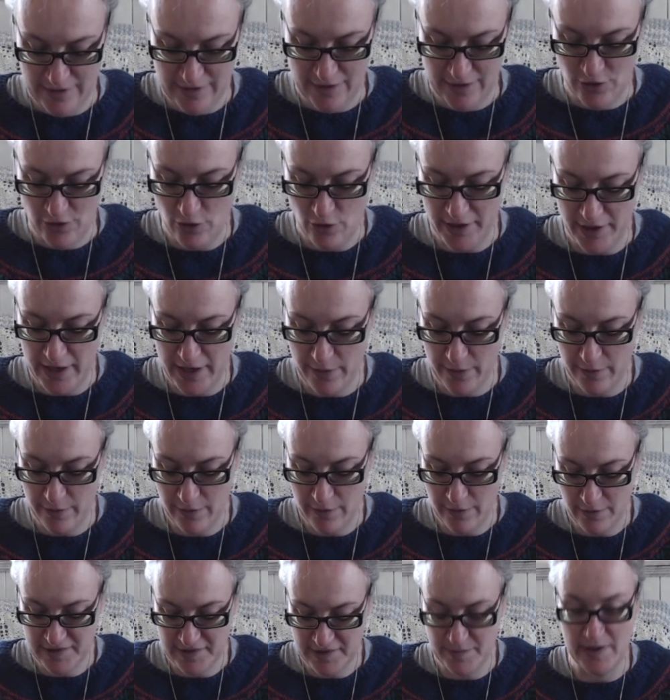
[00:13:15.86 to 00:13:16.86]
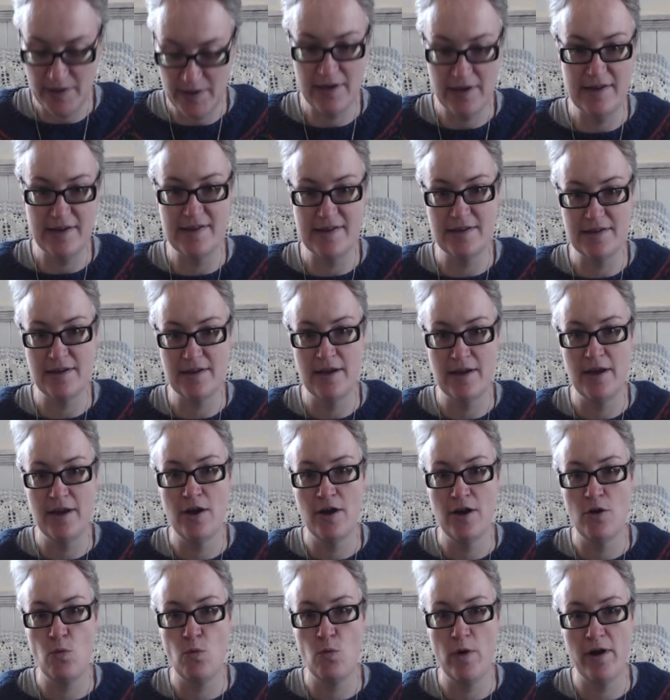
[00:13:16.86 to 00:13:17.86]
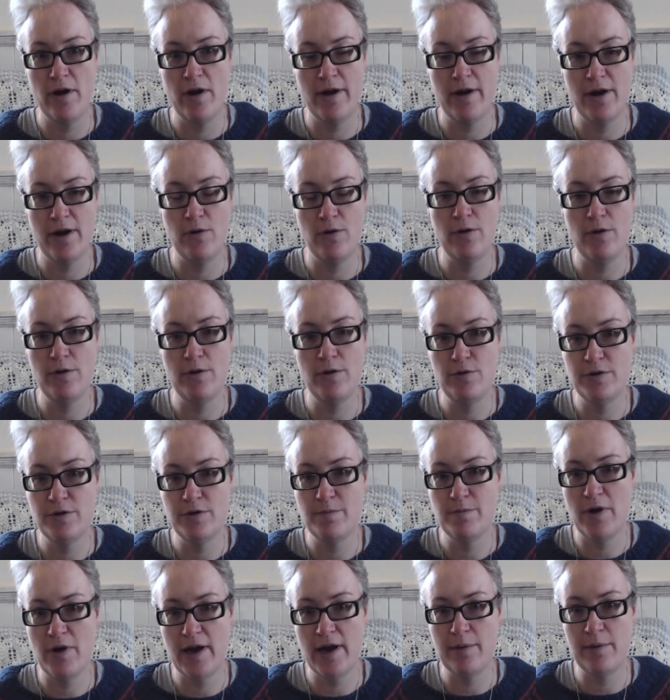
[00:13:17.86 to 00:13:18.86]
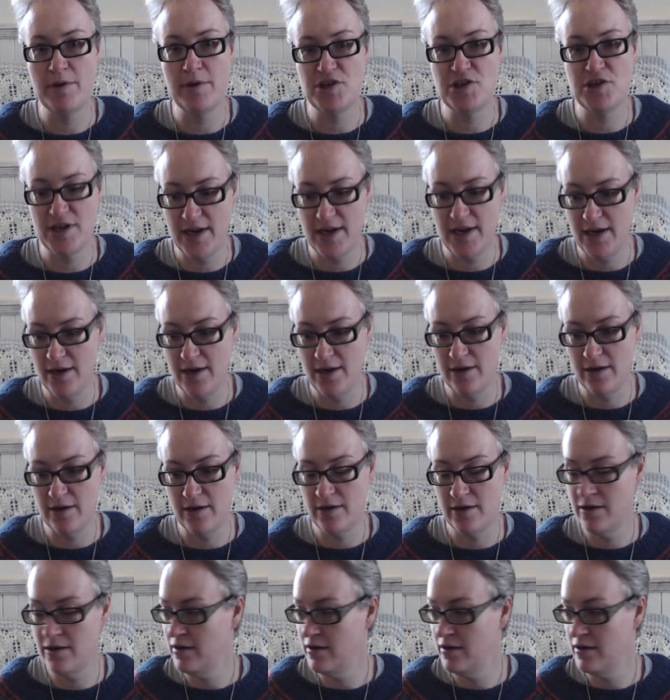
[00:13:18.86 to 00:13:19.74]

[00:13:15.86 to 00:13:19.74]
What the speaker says: not anywhere else, because when I oiled my machine,